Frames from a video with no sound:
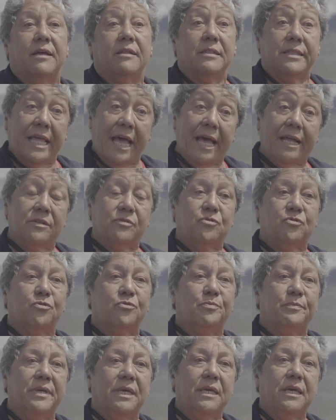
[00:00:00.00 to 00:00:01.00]
That to
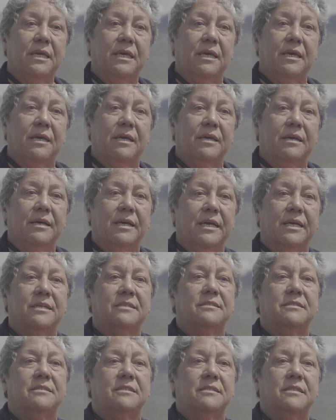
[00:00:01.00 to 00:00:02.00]
me
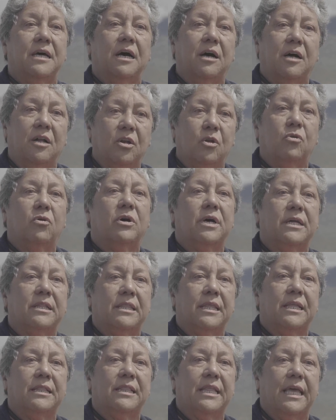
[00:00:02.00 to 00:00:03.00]
is the aloha
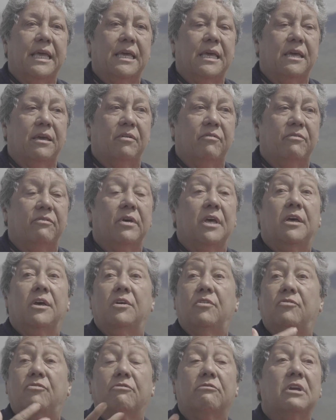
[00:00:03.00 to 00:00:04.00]
that they give
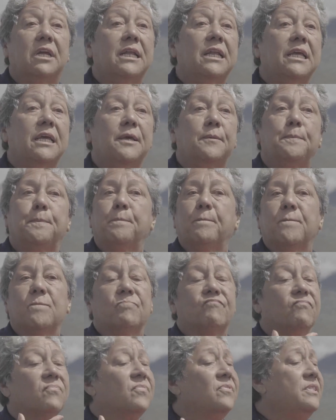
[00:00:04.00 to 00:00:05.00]
freely,
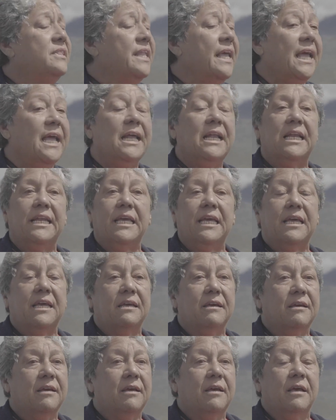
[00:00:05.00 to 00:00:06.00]
daily,
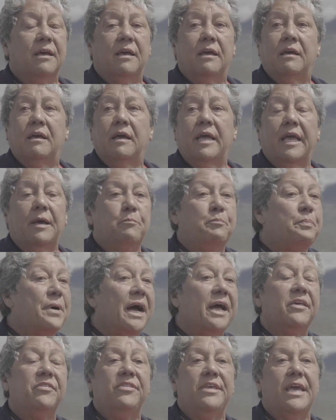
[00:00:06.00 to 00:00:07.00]

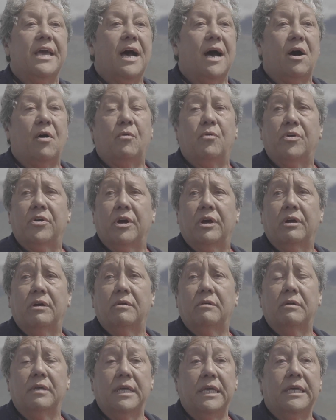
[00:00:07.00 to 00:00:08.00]
by the hour
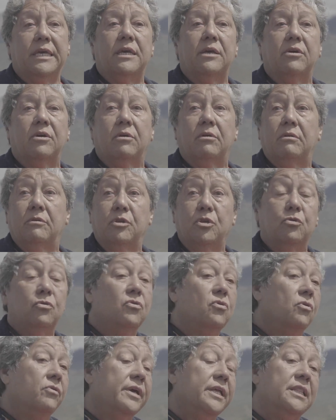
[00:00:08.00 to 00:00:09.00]
here. You
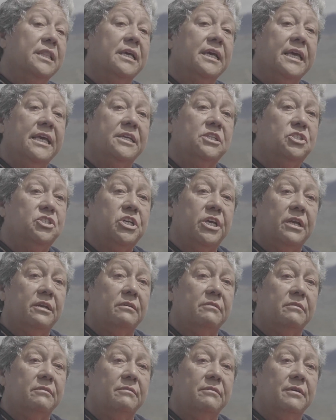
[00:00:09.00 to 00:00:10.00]
go in the kitchen
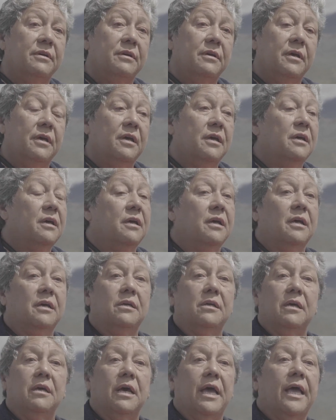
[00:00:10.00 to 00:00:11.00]

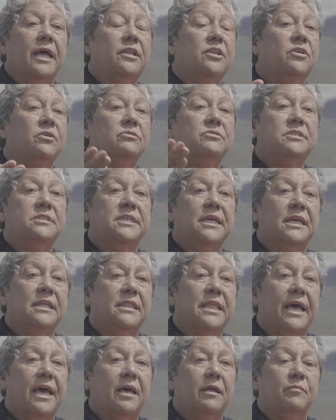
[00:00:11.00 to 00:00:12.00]
and you see
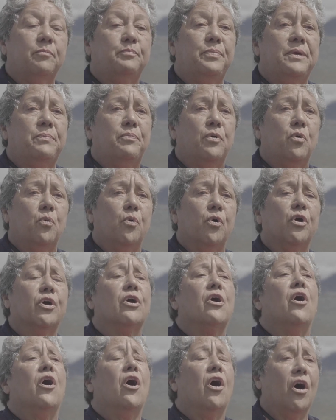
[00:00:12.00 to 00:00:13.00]
that people work
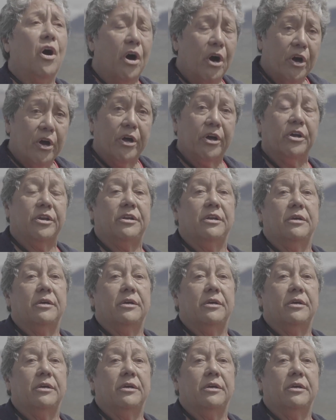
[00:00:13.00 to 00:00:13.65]
hard,